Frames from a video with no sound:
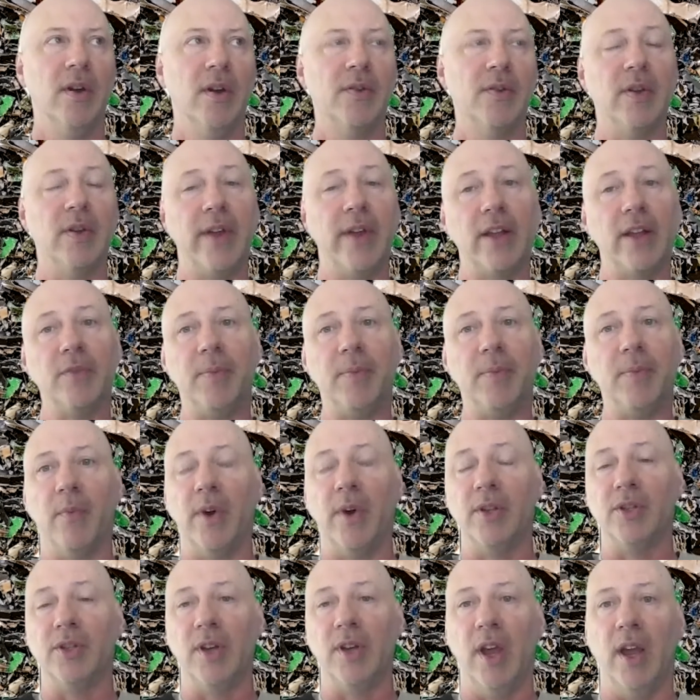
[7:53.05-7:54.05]
So that's been
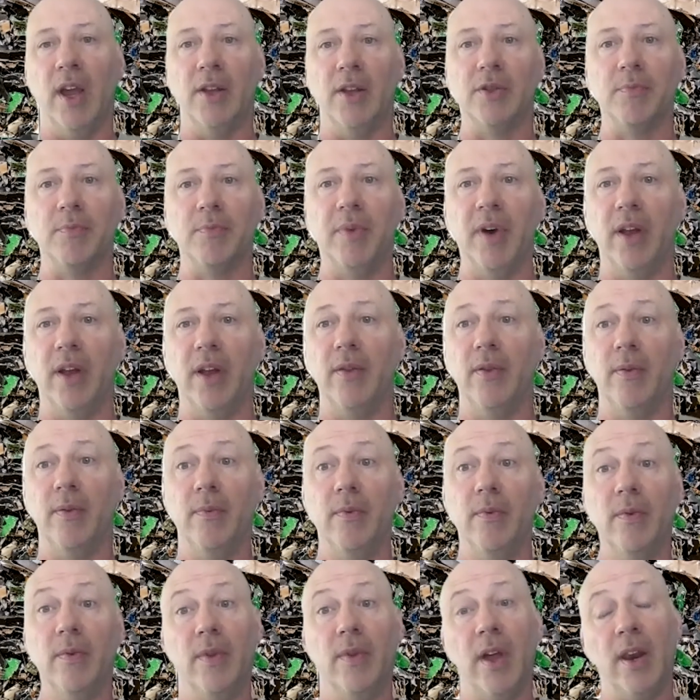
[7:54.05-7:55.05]
one change. But
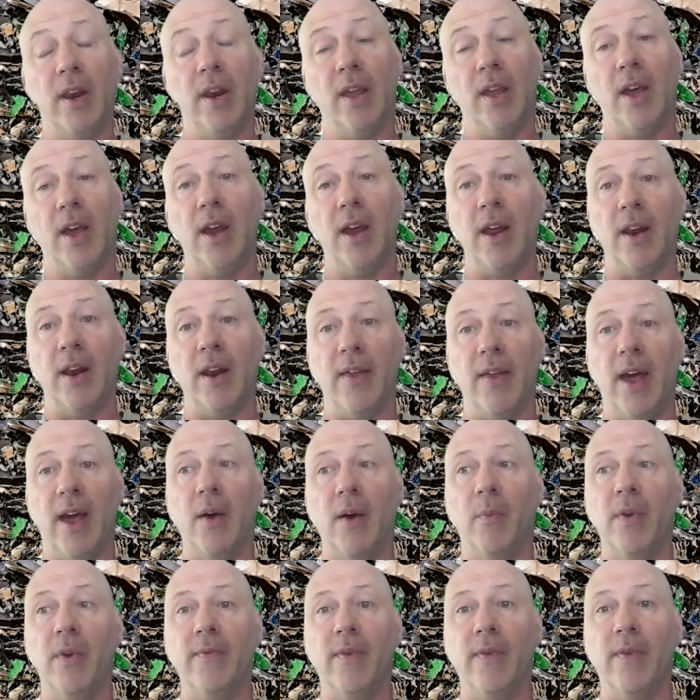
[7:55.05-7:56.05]
then again, out of
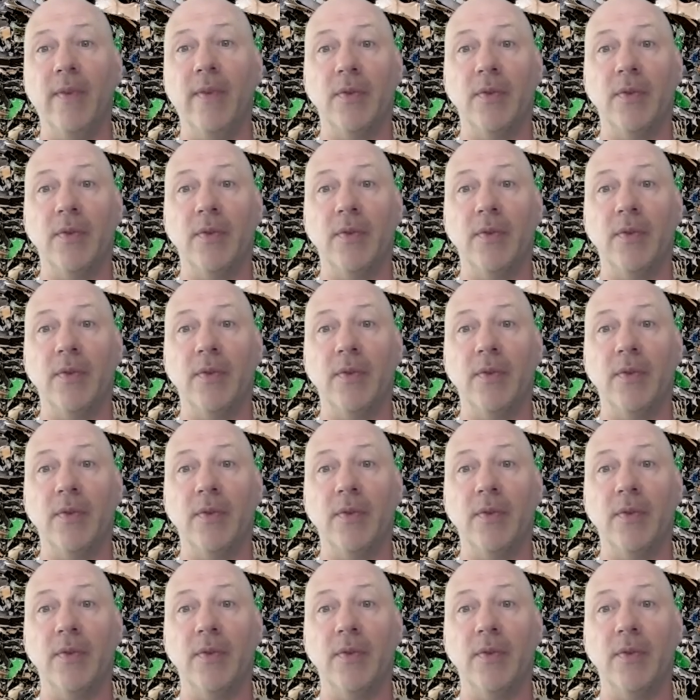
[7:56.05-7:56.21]
that, we